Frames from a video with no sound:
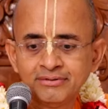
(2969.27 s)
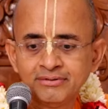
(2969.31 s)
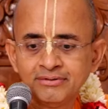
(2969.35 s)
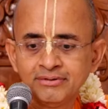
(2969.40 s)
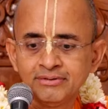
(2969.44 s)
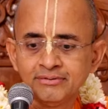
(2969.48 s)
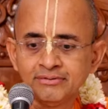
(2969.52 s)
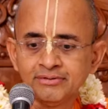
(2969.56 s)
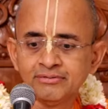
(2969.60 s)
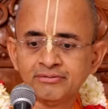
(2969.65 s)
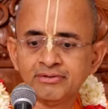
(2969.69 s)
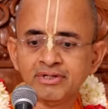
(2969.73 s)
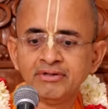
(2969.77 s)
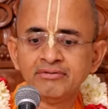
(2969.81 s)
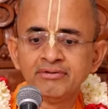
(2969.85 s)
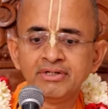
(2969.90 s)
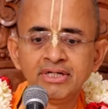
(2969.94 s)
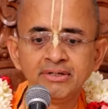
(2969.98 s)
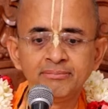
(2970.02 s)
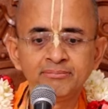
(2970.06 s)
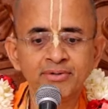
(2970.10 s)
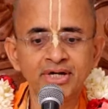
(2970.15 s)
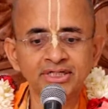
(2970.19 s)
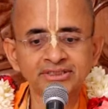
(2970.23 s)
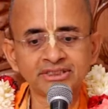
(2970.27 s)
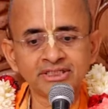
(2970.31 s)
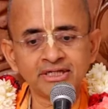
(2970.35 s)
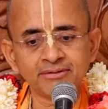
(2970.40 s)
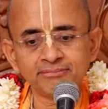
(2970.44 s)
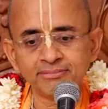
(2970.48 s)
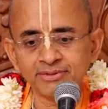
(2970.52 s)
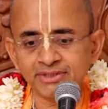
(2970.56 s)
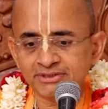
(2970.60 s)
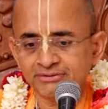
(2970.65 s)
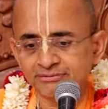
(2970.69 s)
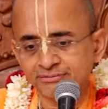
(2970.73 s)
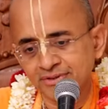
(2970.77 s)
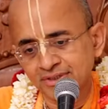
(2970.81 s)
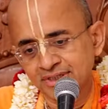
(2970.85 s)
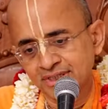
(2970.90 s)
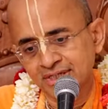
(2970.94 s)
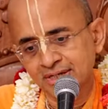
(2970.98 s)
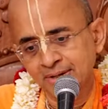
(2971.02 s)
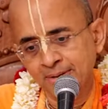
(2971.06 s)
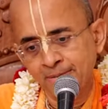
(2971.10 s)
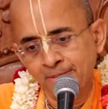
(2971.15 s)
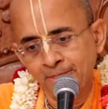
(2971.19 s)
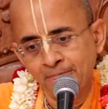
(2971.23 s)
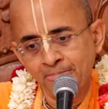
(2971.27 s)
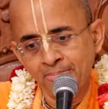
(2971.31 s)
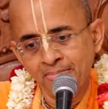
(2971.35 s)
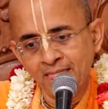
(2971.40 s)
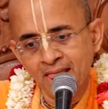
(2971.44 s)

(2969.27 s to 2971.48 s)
Uh, very, very masterpiece work.